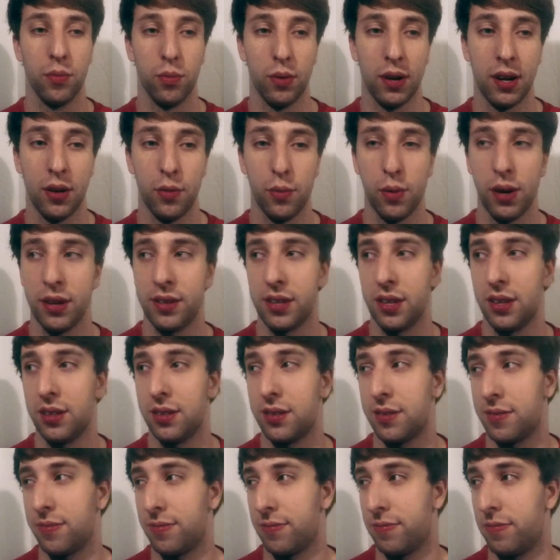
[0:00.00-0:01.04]
when it wasn't
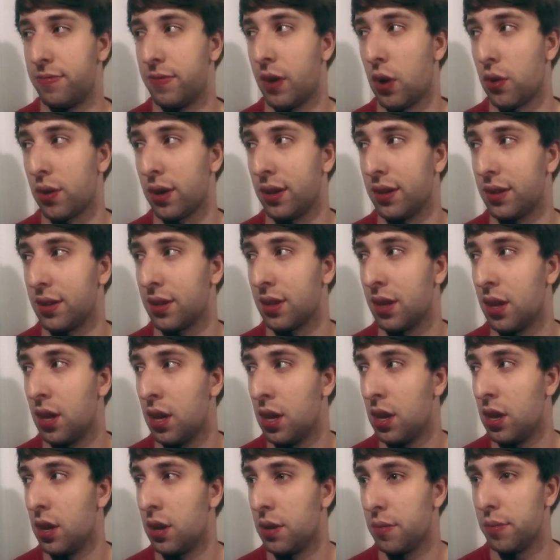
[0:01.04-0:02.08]
focused.
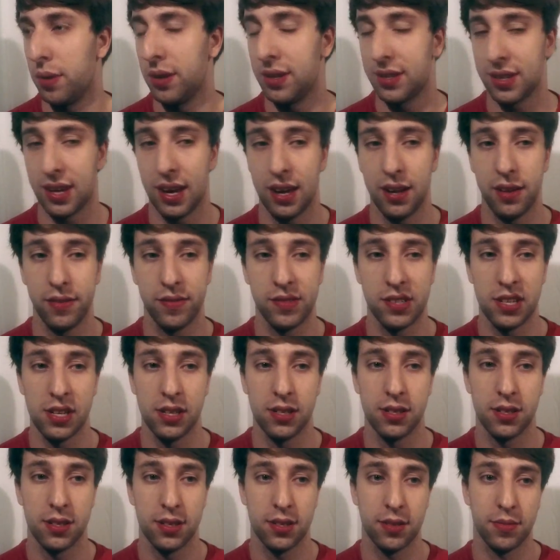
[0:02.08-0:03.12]
When it's kind of
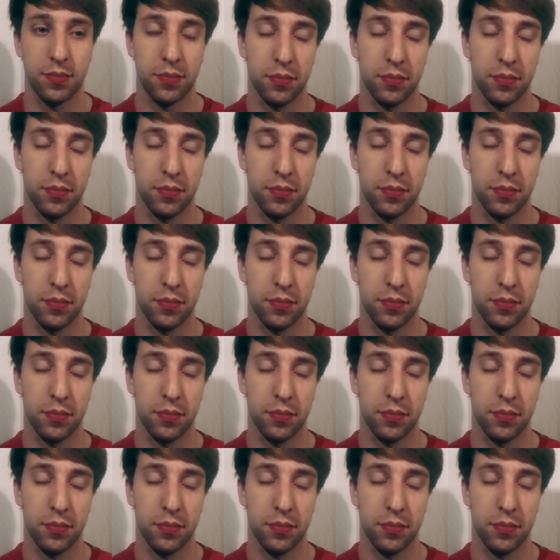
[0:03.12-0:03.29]
just,